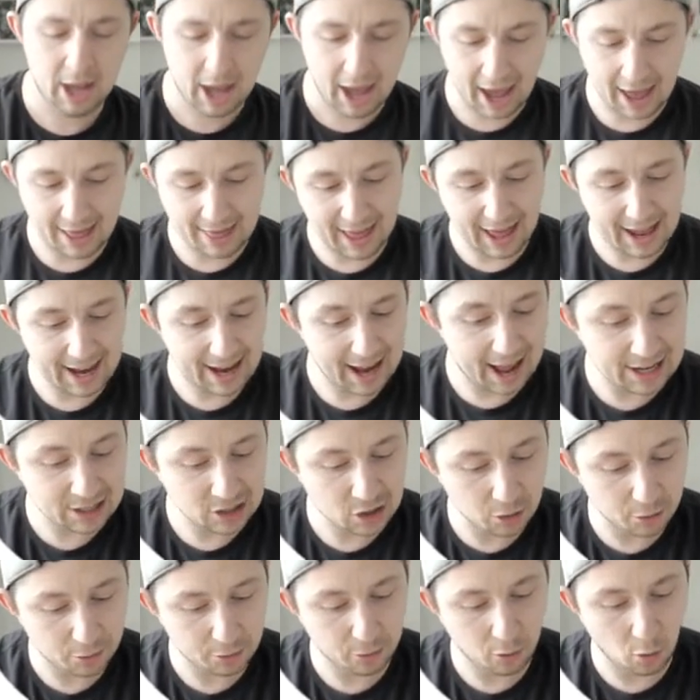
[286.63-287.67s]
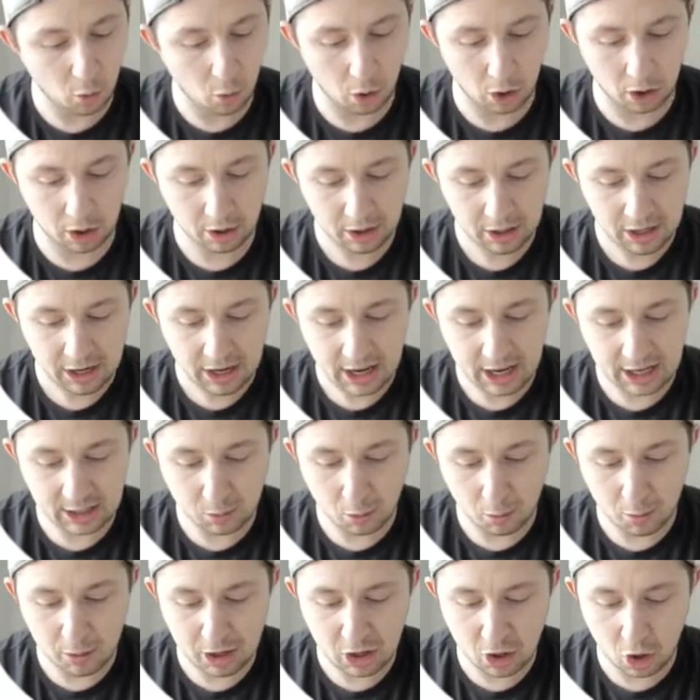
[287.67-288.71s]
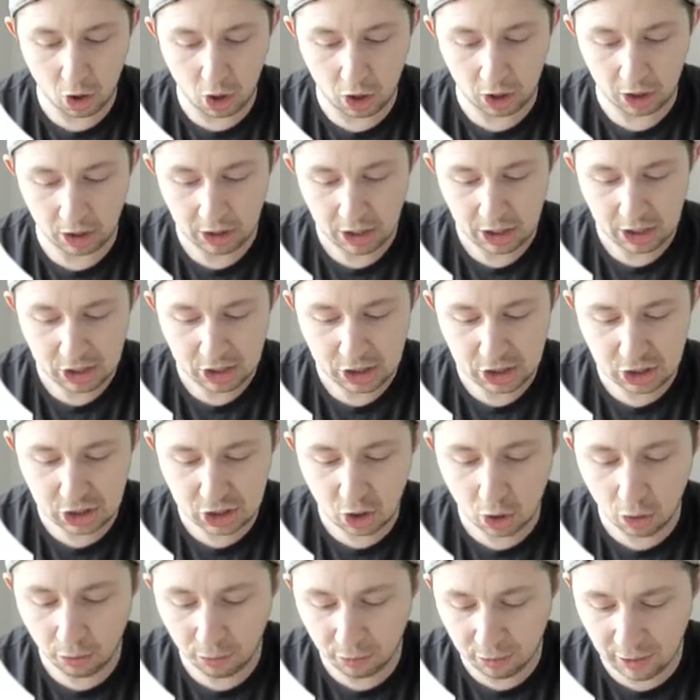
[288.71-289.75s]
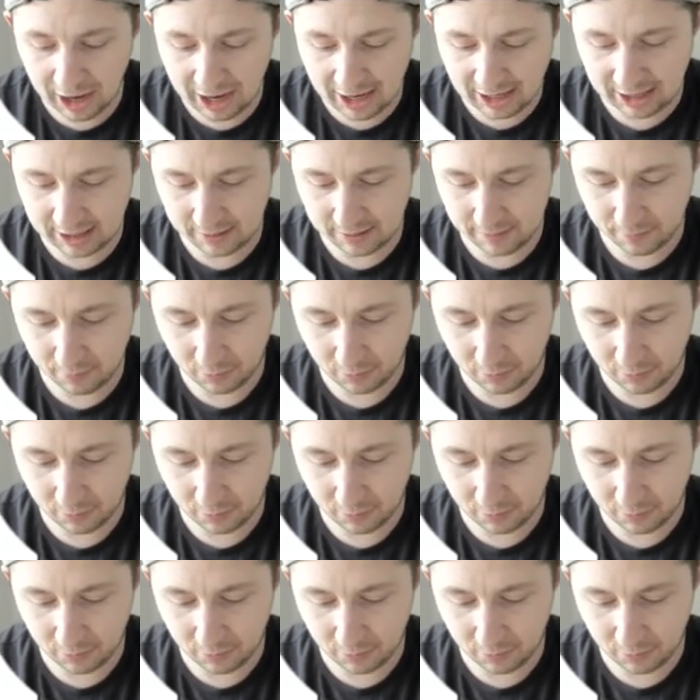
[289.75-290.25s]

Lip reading: And that SO4 is what we call sulfate.